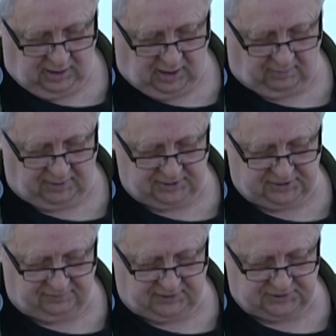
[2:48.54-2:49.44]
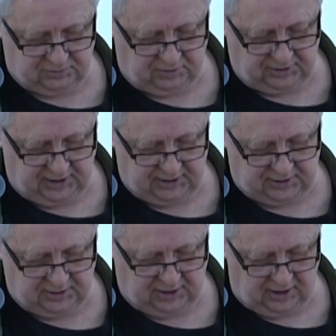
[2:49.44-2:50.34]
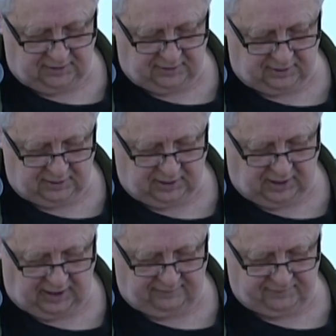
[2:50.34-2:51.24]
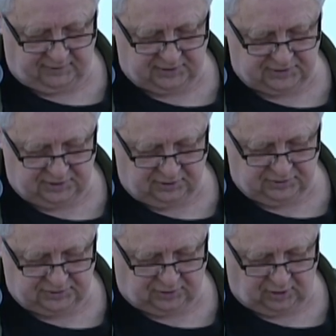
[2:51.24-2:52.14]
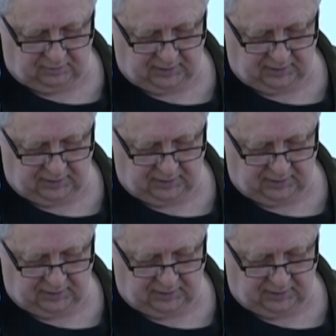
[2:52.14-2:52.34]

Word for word: A bunch of us would get together after a snowstorm